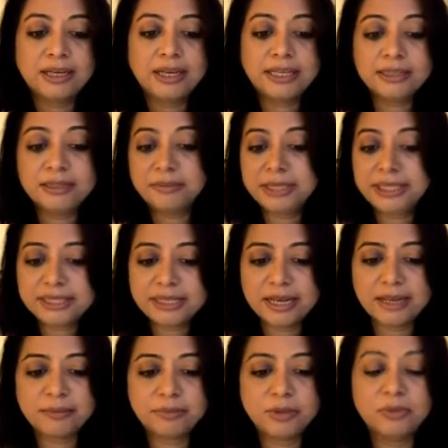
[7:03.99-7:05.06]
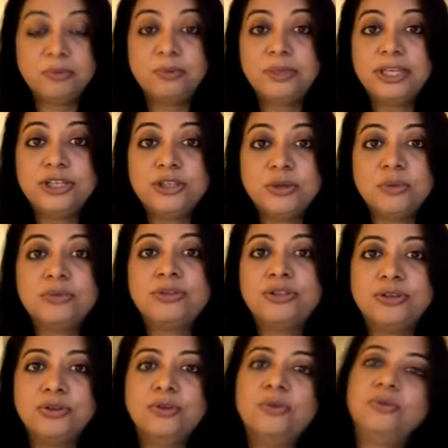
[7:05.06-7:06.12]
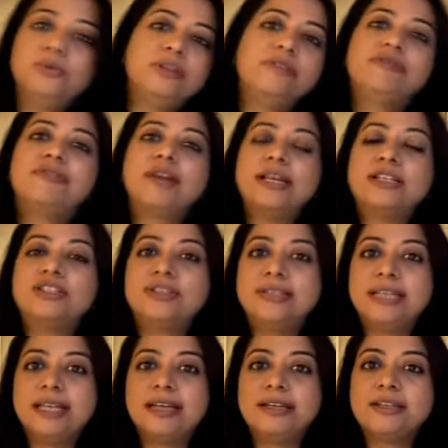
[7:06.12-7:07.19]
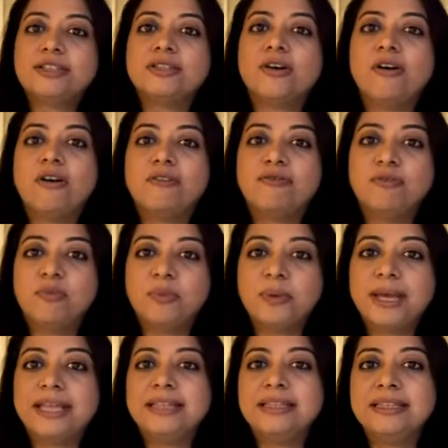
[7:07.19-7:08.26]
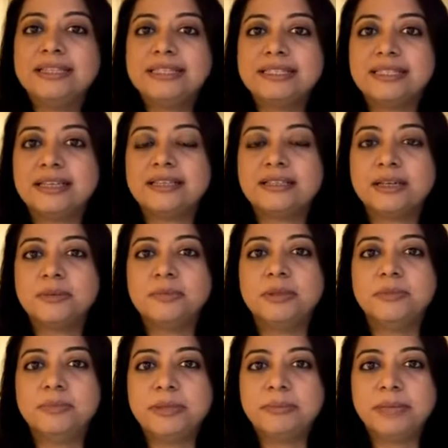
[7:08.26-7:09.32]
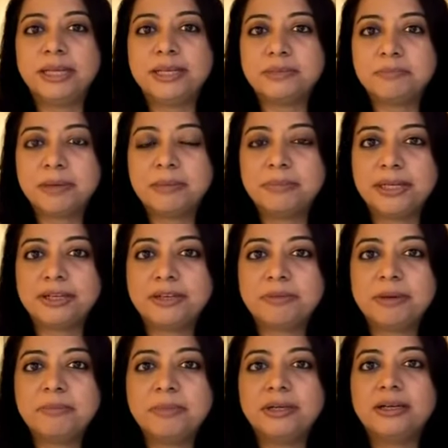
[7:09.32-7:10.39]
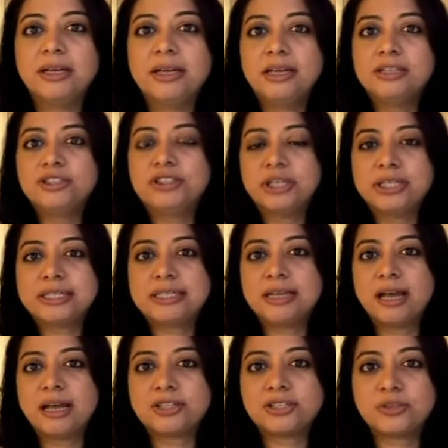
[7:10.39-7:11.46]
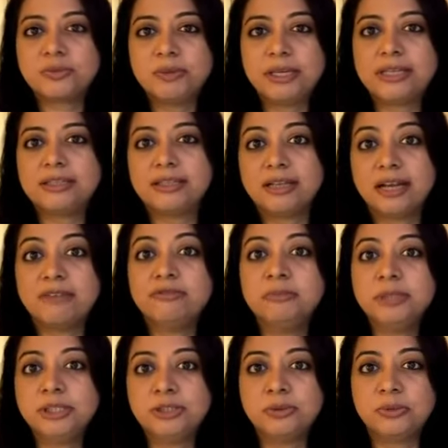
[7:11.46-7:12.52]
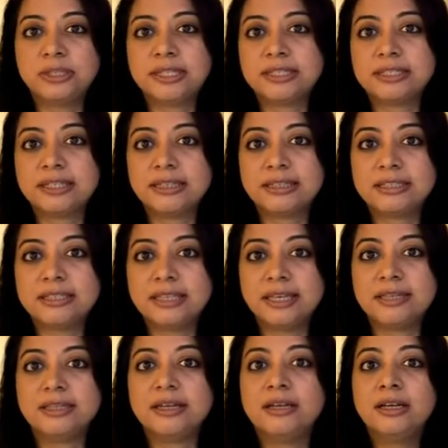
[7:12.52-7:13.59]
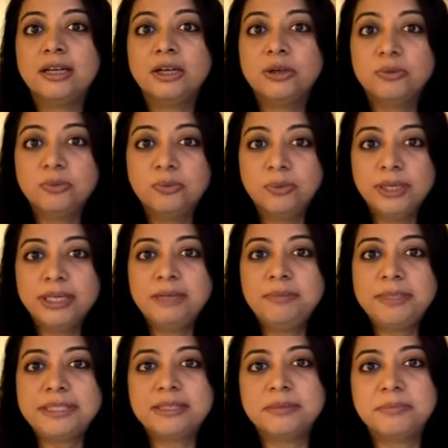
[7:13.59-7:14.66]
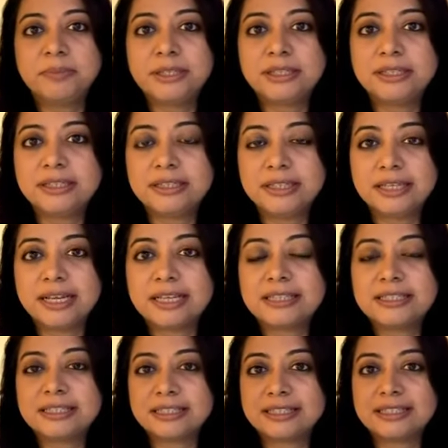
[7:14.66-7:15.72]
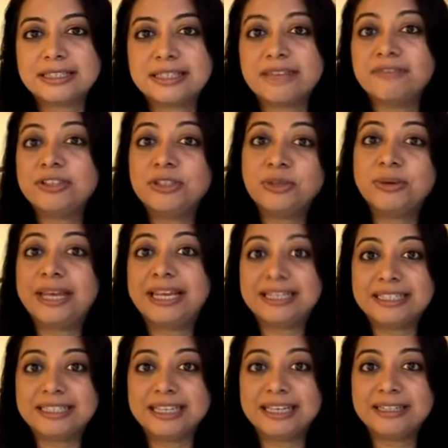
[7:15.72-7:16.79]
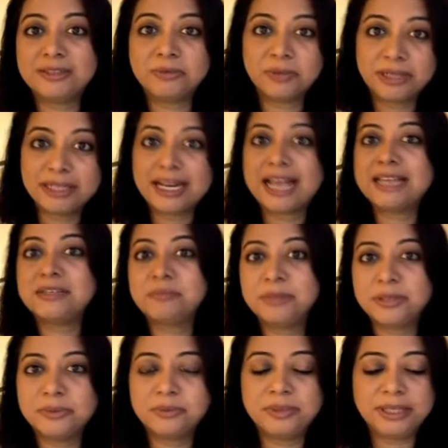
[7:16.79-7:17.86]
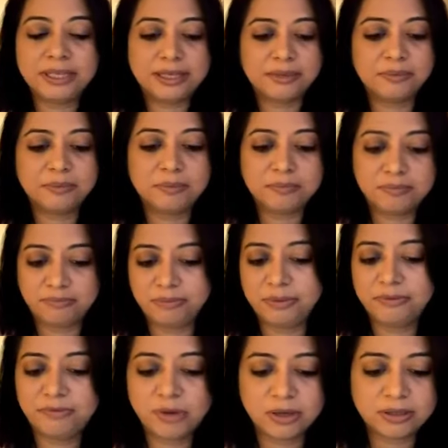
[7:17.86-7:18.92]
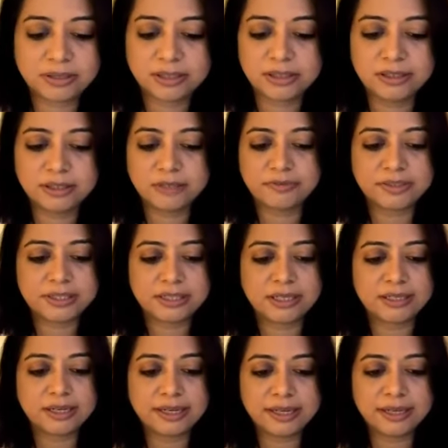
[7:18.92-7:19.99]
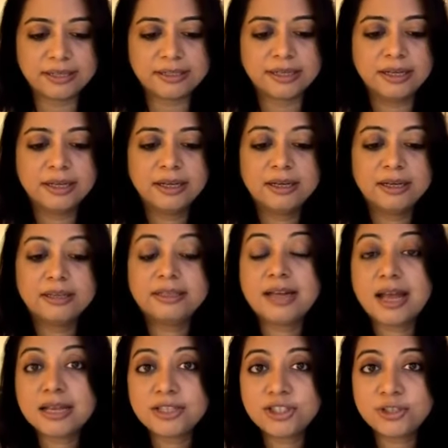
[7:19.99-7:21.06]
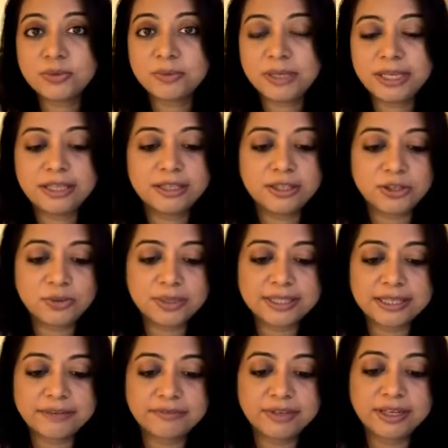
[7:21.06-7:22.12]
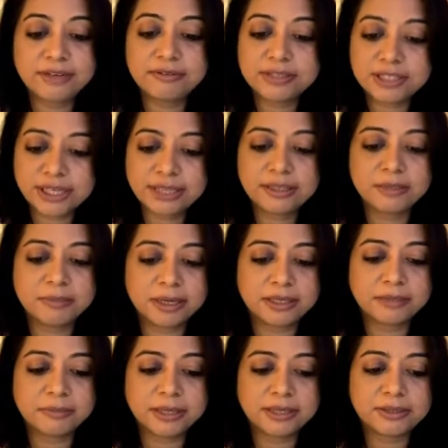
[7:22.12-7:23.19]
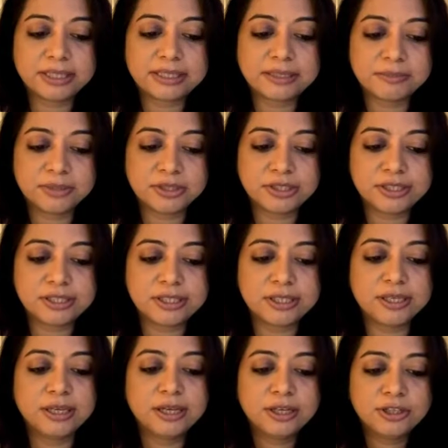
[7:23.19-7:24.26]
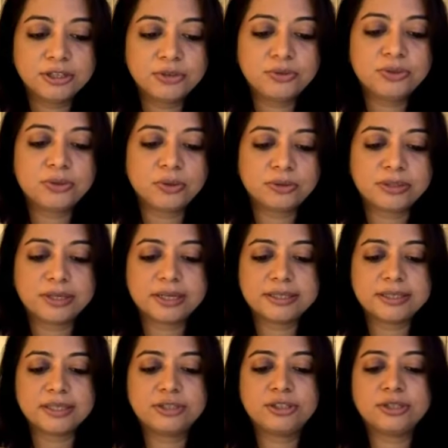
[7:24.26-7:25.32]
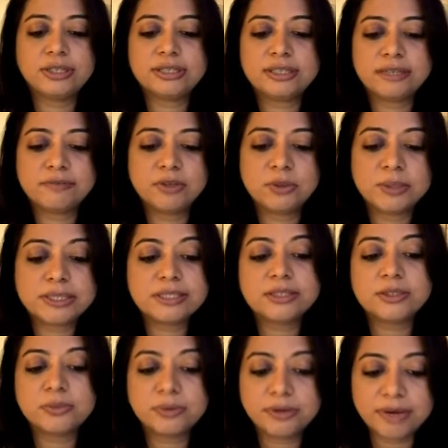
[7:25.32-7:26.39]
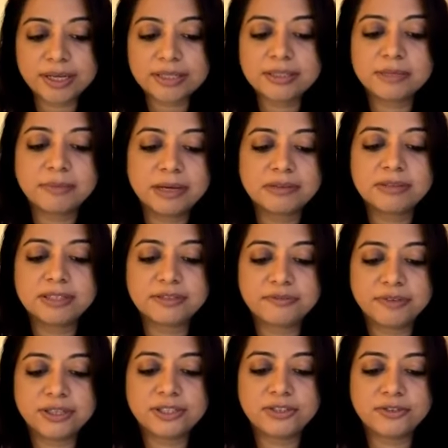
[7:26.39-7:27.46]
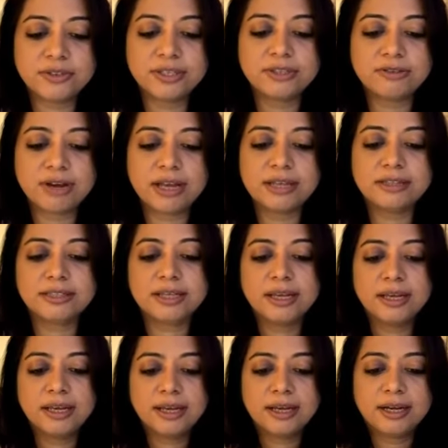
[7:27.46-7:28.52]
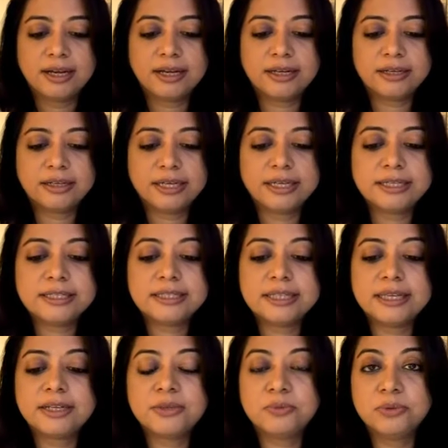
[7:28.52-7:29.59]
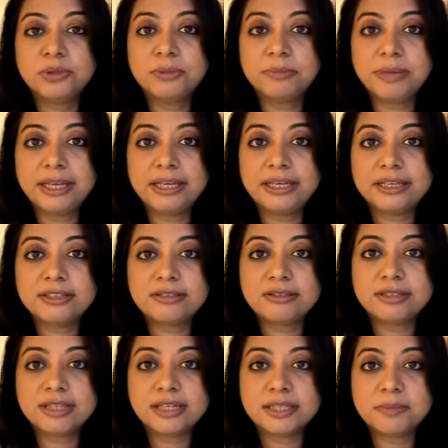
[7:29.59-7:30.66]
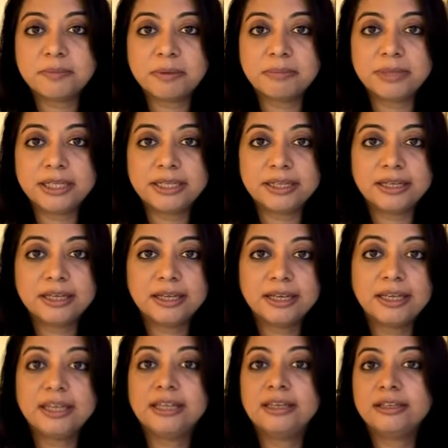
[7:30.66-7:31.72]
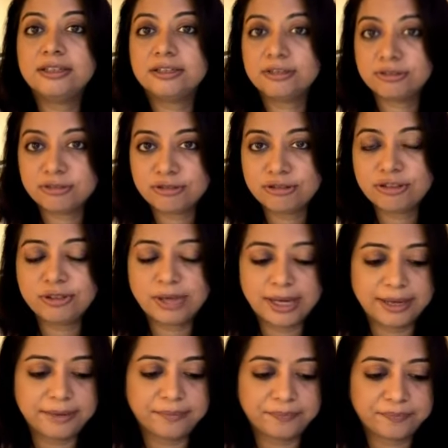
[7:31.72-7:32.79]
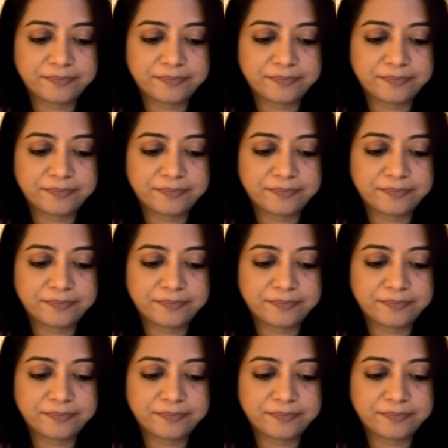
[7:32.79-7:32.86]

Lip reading: In the meantime, we don't know the fresh dates of when this data will be made public. Remember, just last week, the government told us that this data will be submitted in the next 7 to 8 days. Well, it has been a week and we've not heard of this data yet. Last week, the US FDA rejected Bharat Biotech's emergency use authorization and several questions were raised about its phase 3 trials and it said it would make its results public in July.